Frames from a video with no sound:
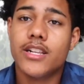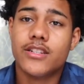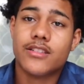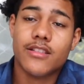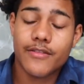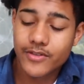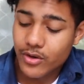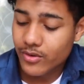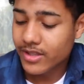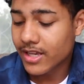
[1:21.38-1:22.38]
I just love
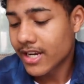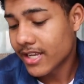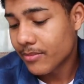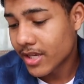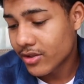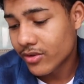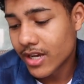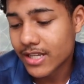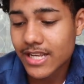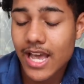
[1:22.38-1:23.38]
knowing that I can make you
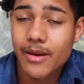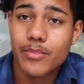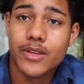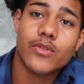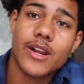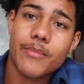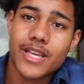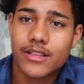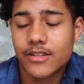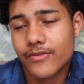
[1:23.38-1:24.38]
guys happy when I
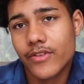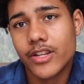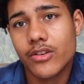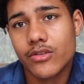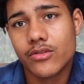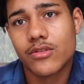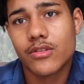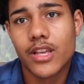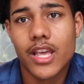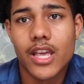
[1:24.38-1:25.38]
make these videos,
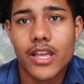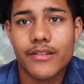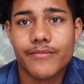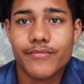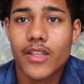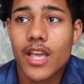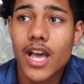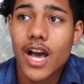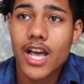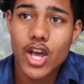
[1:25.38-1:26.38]
and
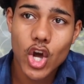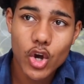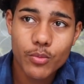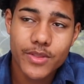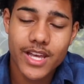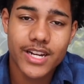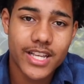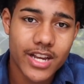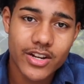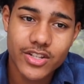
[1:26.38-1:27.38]
I hope that it
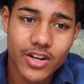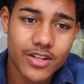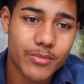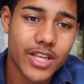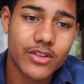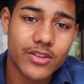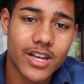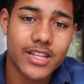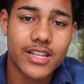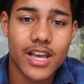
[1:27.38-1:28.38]
carries on to make you
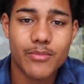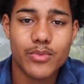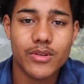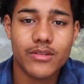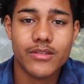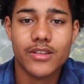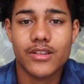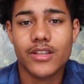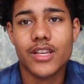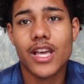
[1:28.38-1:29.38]
guys happy.
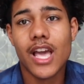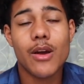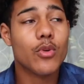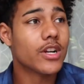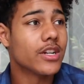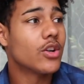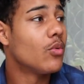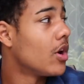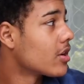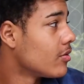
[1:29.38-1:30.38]
And we're gonna go
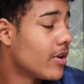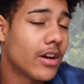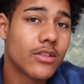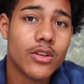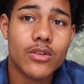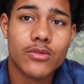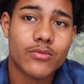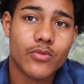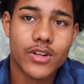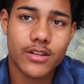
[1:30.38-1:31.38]
walk around though
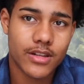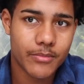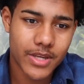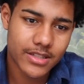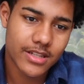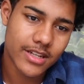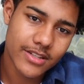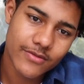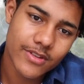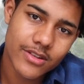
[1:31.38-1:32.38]
while I make
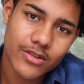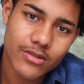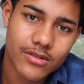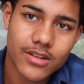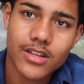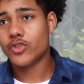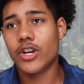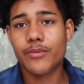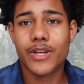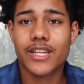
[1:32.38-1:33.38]
today's video.
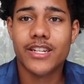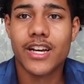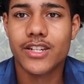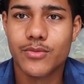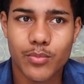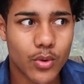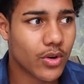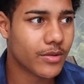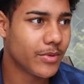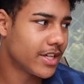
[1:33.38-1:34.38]
Try to make it not as
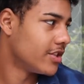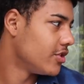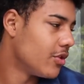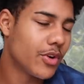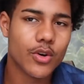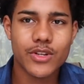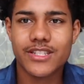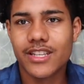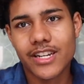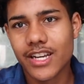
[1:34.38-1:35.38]
boring because, you know, we're
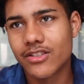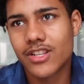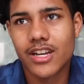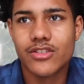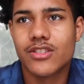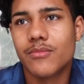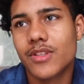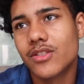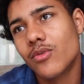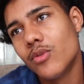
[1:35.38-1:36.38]
always sitting outside or
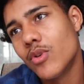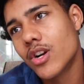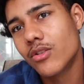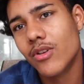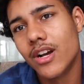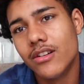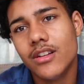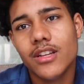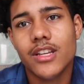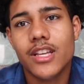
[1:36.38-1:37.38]
something. So we'll walk around
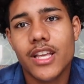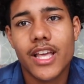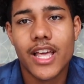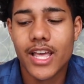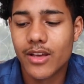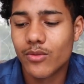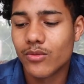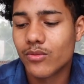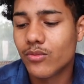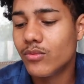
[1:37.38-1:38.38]

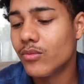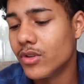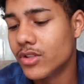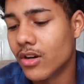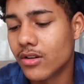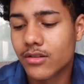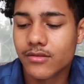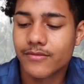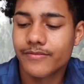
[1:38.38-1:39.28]
and we'll talk.